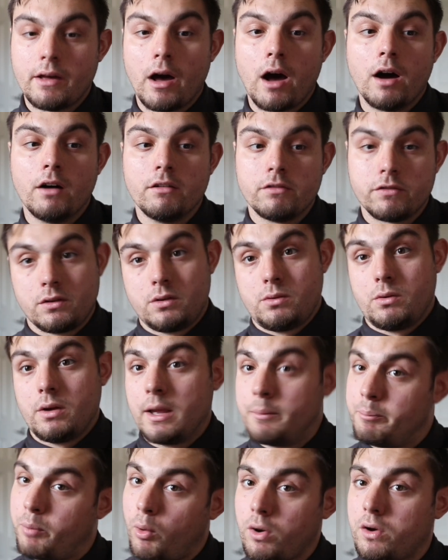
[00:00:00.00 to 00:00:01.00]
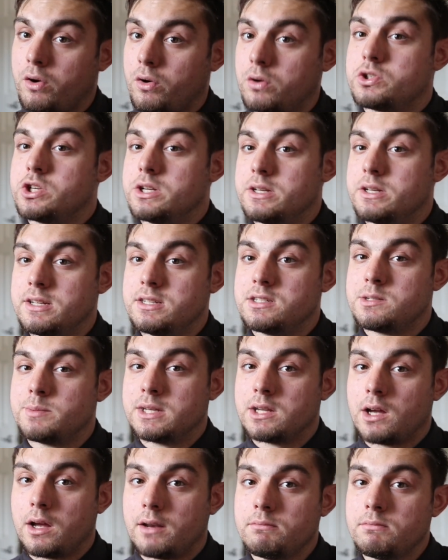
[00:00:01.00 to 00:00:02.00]
of important urgent needs to be
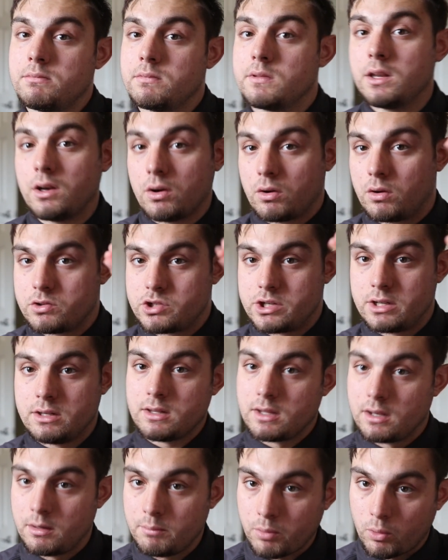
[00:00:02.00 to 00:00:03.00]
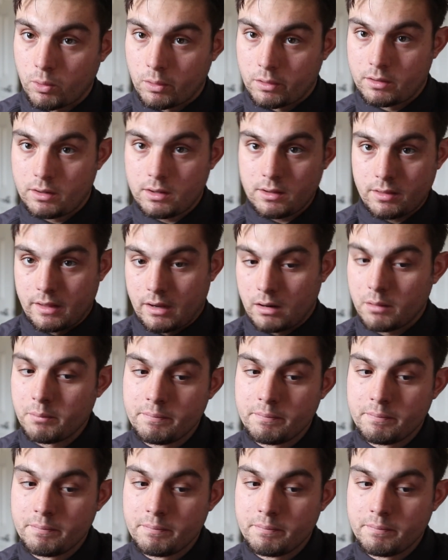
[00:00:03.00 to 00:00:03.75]
done, then urgent, then important in there.